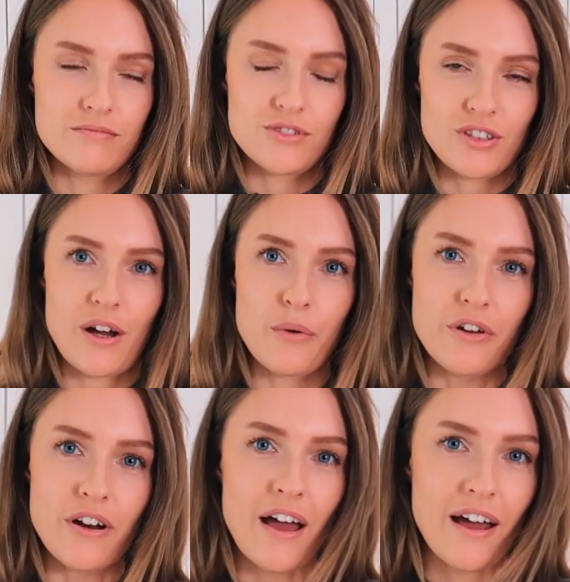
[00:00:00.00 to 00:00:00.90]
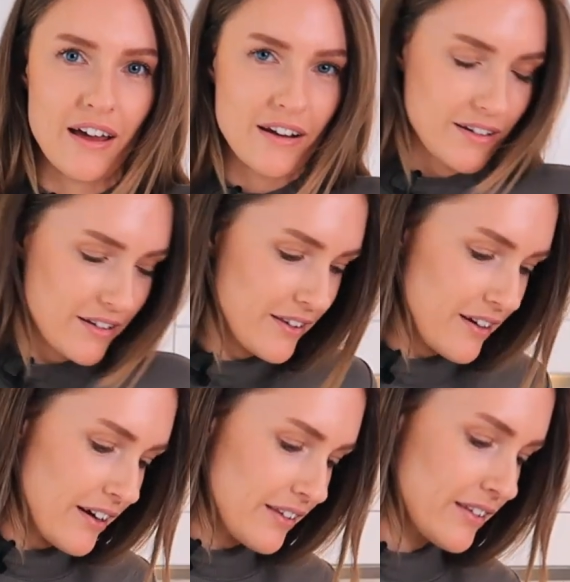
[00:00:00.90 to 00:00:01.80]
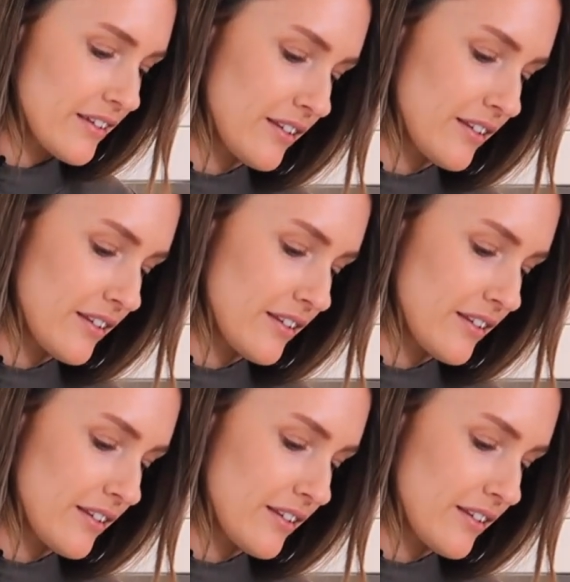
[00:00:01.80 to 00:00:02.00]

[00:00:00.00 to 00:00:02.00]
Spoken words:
So now we're gonna add the slices